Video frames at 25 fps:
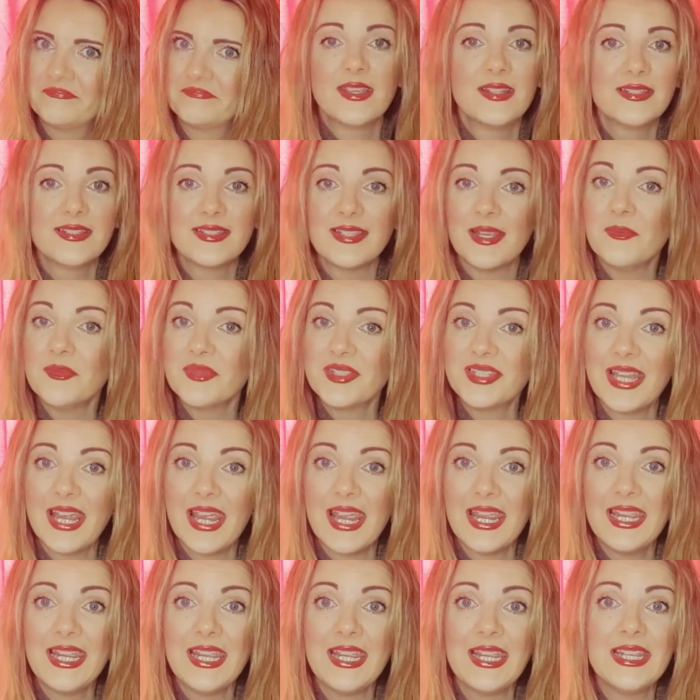Some
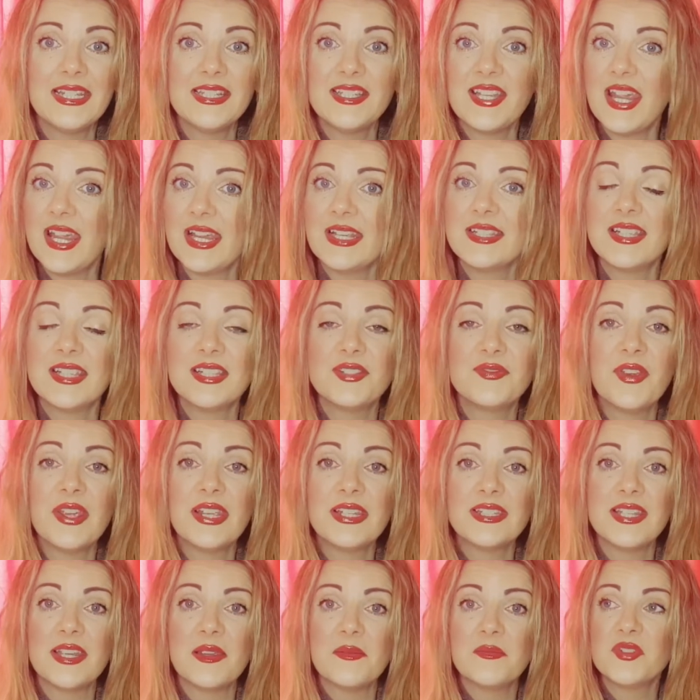say he takes his
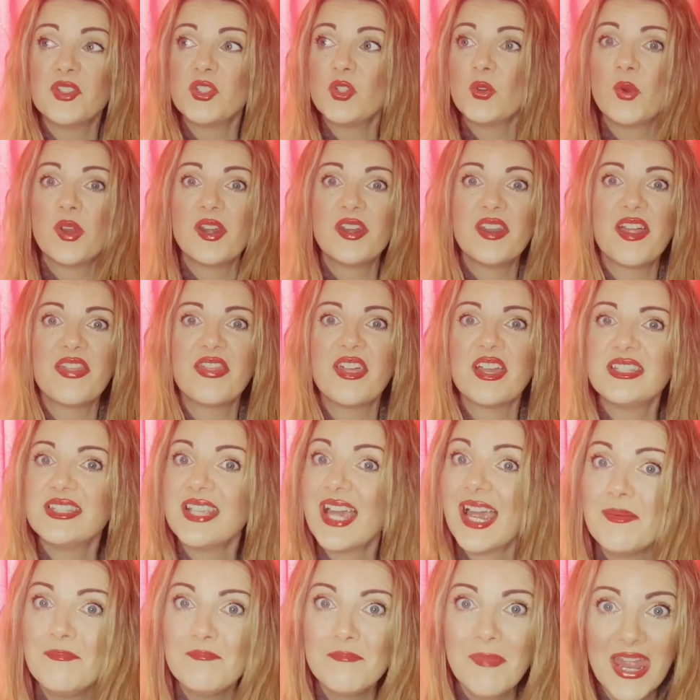victims to another
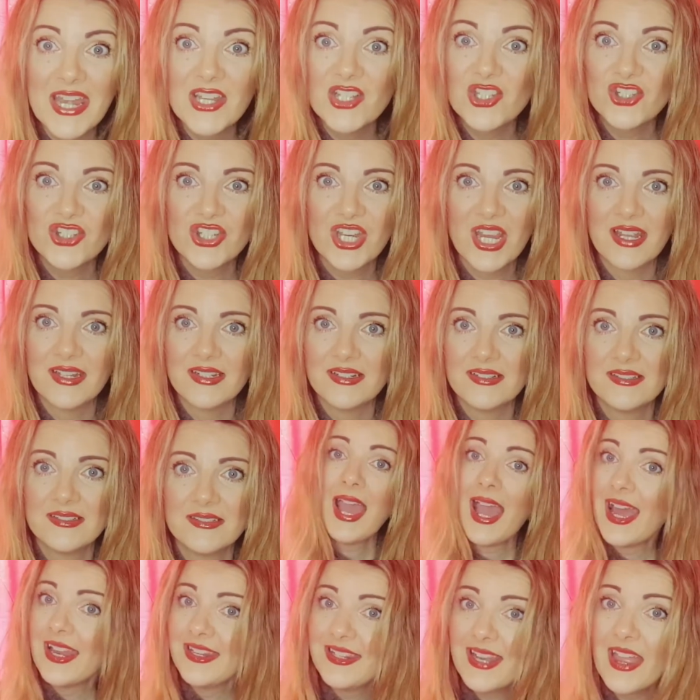dimension.
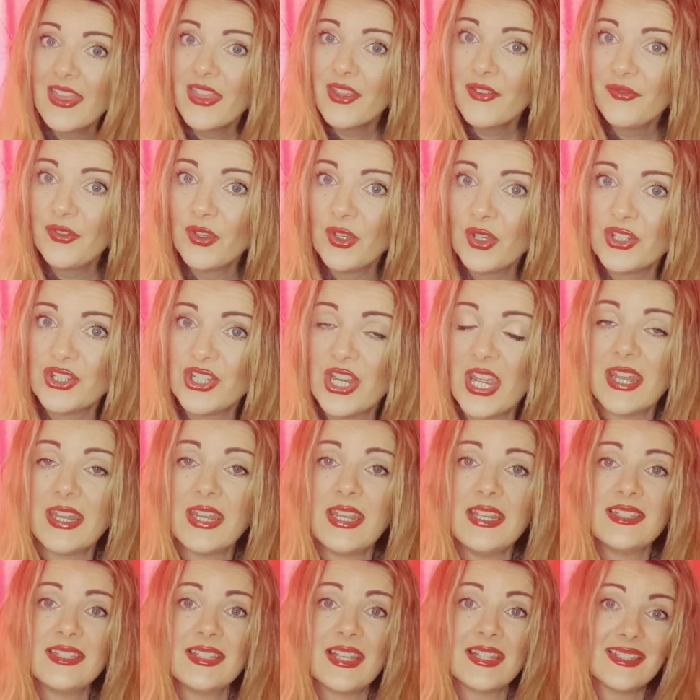Another version
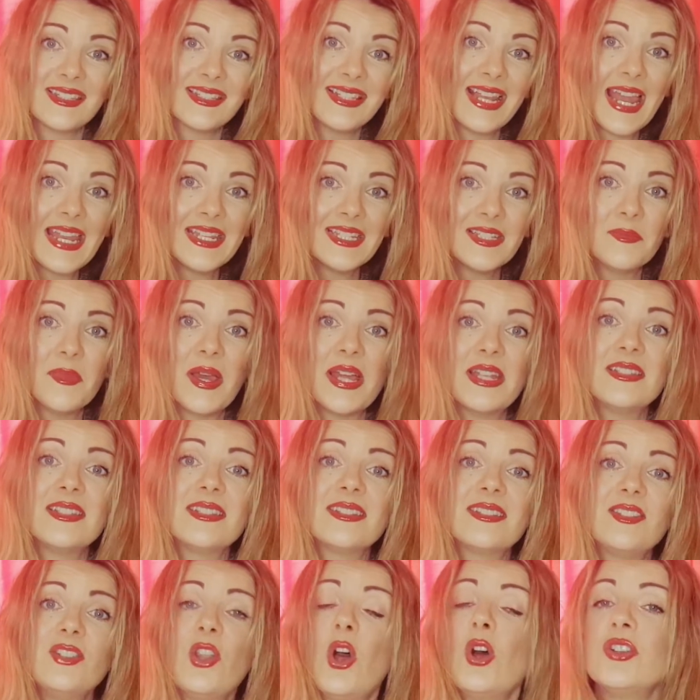is that Slenderman
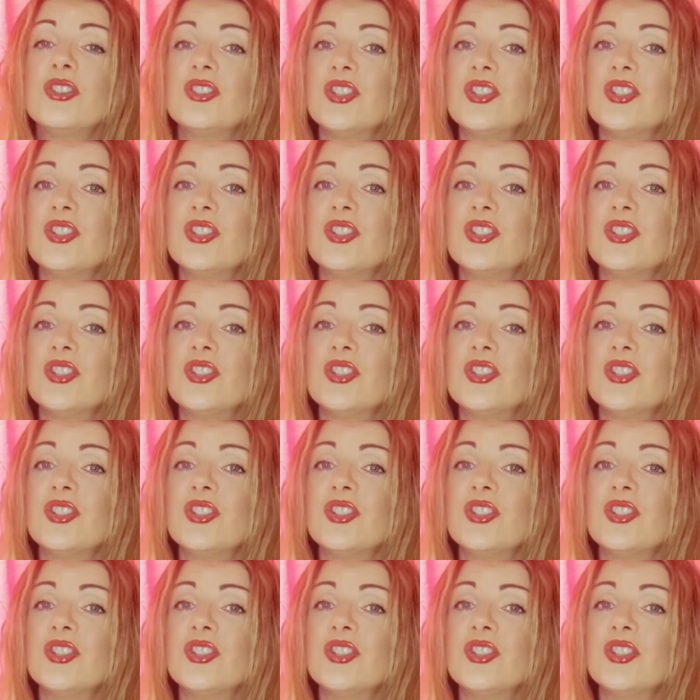does not